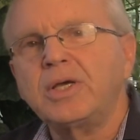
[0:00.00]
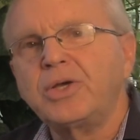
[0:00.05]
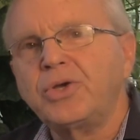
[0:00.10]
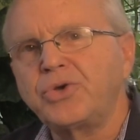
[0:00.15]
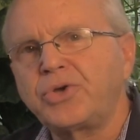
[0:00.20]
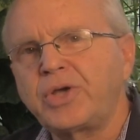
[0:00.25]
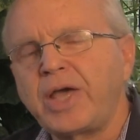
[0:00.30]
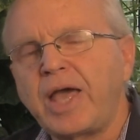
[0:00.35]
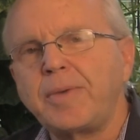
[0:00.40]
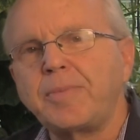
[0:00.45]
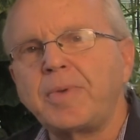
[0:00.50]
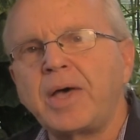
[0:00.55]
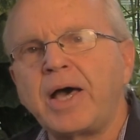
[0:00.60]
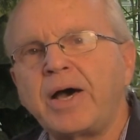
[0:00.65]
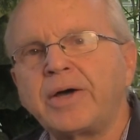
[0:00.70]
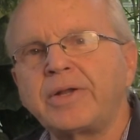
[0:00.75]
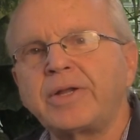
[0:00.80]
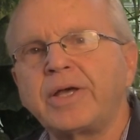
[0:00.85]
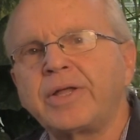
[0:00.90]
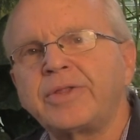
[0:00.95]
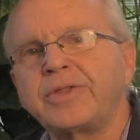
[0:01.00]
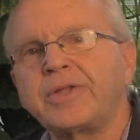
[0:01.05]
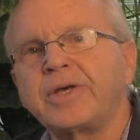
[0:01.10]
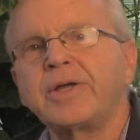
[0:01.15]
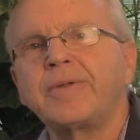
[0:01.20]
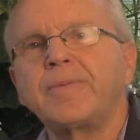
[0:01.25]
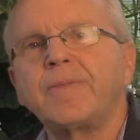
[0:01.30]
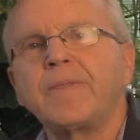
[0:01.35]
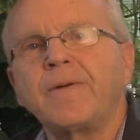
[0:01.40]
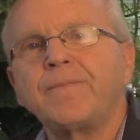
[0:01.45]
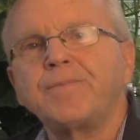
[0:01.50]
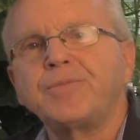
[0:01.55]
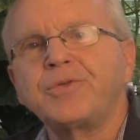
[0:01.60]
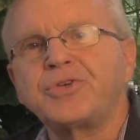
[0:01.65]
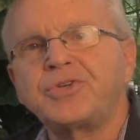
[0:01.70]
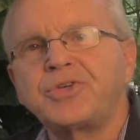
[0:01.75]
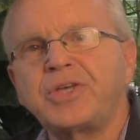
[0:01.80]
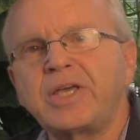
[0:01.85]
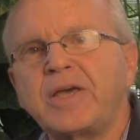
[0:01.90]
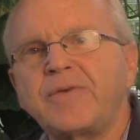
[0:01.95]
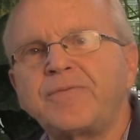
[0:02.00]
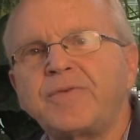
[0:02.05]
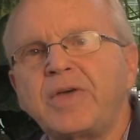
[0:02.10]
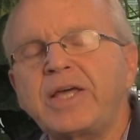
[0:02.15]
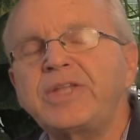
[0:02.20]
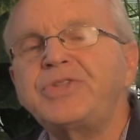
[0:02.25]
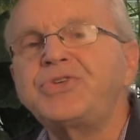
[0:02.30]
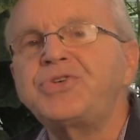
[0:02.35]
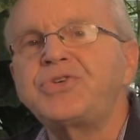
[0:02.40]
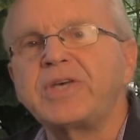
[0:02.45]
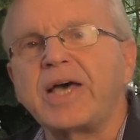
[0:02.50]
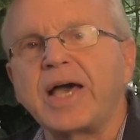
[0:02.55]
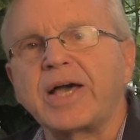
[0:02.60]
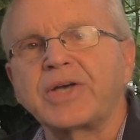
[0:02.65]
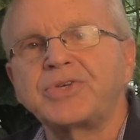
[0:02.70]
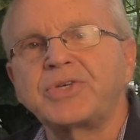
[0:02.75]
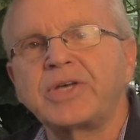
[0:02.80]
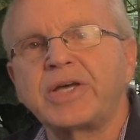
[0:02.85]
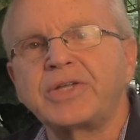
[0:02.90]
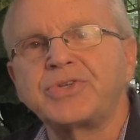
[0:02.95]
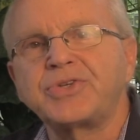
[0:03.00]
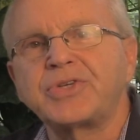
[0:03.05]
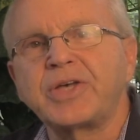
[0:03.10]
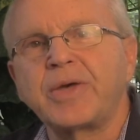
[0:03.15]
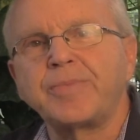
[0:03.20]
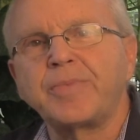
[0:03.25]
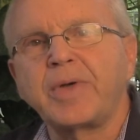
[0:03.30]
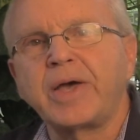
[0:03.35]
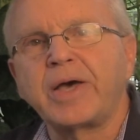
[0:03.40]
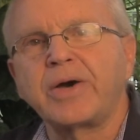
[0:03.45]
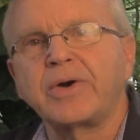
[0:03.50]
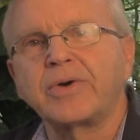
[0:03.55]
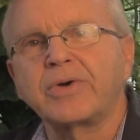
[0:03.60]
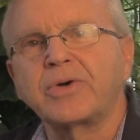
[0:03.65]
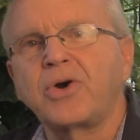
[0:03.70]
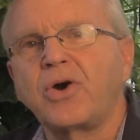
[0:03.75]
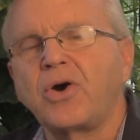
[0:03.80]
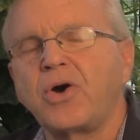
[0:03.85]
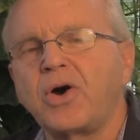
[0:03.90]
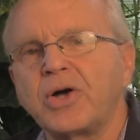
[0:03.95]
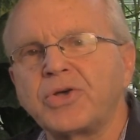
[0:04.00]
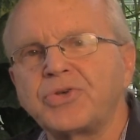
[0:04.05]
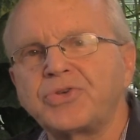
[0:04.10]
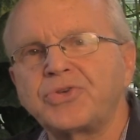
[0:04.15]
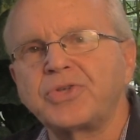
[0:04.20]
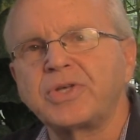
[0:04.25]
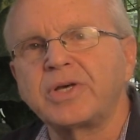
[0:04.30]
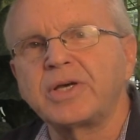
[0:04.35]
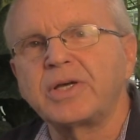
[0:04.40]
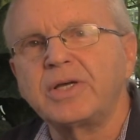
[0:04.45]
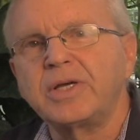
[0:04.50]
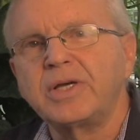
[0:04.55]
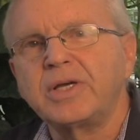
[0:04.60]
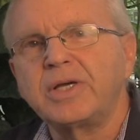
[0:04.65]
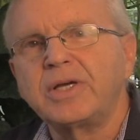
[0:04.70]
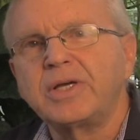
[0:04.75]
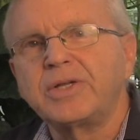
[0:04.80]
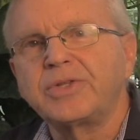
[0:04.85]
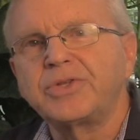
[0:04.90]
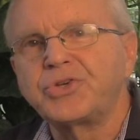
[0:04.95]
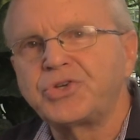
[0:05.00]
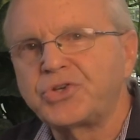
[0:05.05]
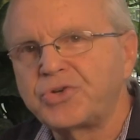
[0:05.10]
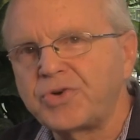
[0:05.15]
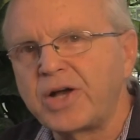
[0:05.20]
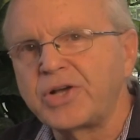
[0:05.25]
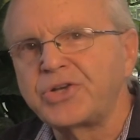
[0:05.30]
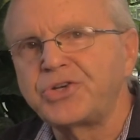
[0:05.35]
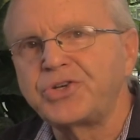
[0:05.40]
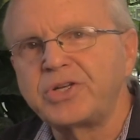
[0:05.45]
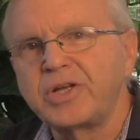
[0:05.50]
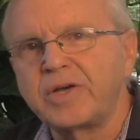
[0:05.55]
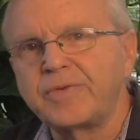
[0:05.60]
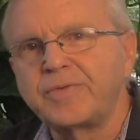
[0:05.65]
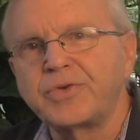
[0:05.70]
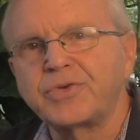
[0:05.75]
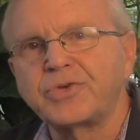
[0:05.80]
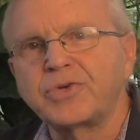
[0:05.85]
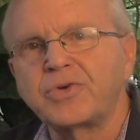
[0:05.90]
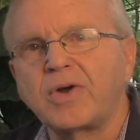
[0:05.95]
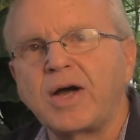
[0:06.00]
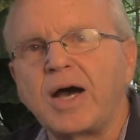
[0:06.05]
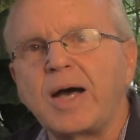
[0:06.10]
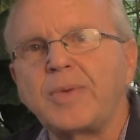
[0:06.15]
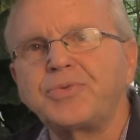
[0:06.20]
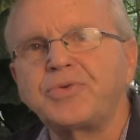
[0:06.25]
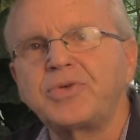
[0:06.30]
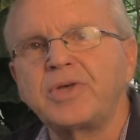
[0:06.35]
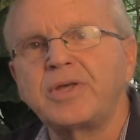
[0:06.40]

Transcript: who came out and to see if insects had somehow caused the destruction of his crops.